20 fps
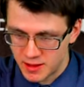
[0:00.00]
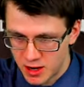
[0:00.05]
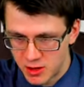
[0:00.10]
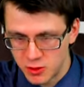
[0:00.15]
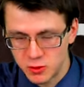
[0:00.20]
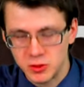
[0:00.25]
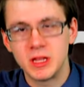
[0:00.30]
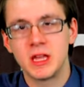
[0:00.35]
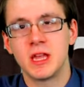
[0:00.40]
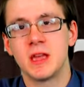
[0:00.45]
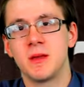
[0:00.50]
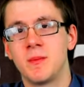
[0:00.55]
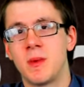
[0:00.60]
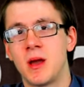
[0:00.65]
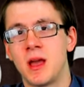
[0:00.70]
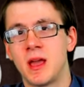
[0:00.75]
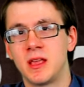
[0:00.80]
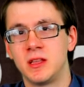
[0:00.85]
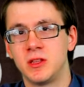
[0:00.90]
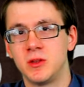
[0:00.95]
Not only am
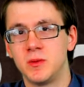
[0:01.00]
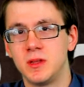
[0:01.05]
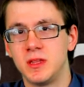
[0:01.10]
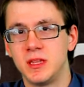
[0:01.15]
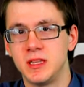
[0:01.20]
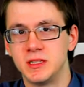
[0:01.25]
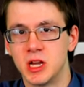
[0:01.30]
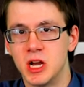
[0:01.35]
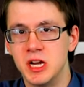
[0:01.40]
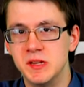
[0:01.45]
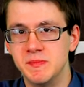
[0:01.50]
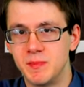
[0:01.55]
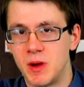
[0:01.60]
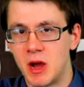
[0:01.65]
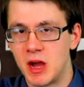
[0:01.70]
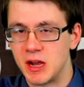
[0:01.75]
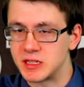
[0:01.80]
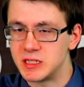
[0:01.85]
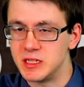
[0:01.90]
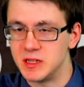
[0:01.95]
I doing these
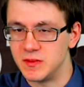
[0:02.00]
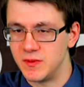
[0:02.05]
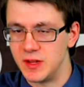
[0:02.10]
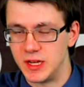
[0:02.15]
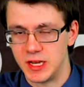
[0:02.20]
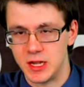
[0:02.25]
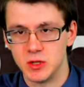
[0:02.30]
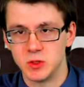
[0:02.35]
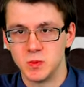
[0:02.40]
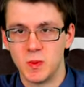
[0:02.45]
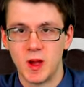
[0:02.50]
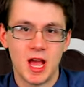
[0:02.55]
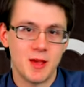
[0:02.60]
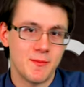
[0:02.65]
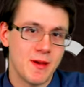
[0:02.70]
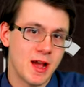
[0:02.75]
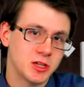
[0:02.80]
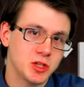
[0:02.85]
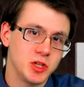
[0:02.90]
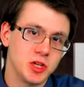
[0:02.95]
unboxing videos, but
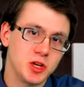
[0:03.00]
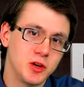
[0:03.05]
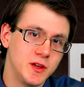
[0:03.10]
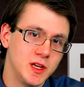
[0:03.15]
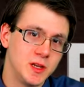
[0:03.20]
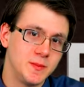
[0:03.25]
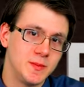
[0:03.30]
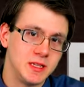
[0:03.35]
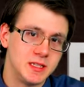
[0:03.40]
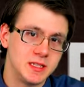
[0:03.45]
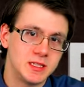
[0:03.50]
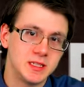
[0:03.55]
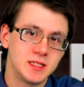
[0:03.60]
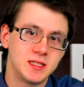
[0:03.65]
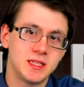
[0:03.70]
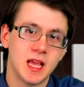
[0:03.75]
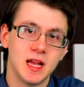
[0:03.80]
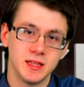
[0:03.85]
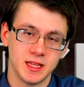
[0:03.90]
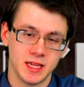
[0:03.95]
I'm actually going to be
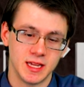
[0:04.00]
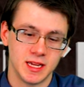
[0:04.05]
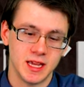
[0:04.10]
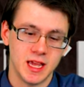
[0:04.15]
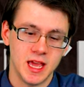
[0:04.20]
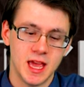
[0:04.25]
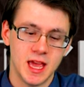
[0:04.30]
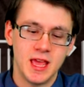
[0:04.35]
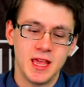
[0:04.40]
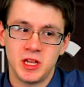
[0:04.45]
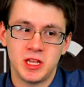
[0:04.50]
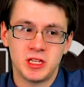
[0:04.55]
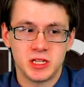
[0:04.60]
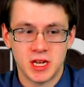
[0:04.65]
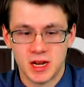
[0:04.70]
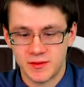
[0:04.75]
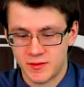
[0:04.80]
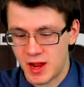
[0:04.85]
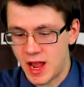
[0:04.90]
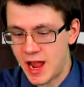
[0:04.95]
selling each
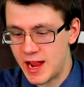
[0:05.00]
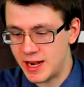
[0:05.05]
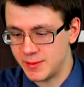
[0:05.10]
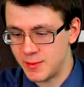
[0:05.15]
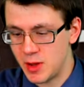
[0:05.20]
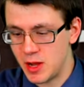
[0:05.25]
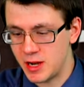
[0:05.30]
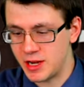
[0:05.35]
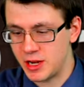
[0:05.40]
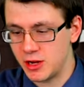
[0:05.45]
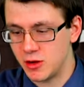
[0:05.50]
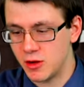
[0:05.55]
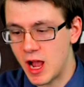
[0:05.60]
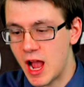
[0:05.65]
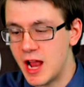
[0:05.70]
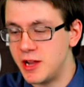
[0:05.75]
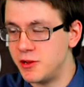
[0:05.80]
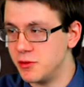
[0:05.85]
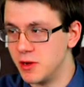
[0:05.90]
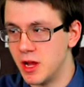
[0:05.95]
and every item on here
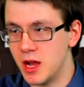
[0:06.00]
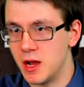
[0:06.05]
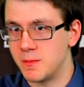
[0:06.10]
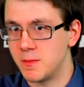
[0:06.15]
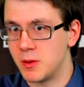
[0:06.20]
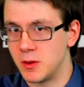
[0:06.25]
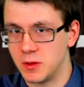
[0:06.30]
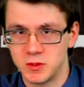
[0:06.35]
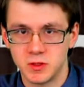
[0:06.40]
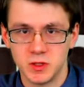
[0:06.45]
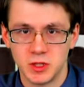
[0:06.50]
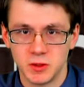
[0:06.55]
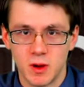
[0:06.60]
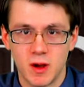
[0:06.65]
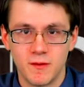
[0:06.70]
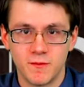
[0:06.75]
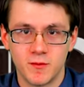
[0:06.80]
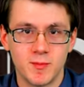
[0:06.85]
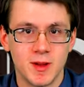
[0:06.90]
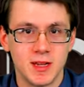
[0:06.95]
I do not personally
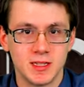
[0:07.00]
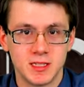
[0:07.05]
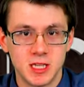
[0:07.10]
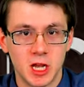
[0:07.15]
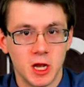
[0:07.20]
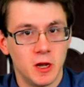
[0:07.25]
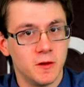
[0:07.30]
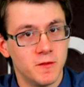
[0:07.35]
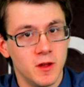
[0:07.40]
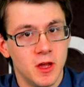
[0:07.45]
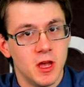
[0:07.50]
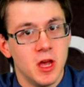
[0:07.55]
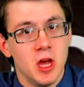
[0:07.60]
want for myself,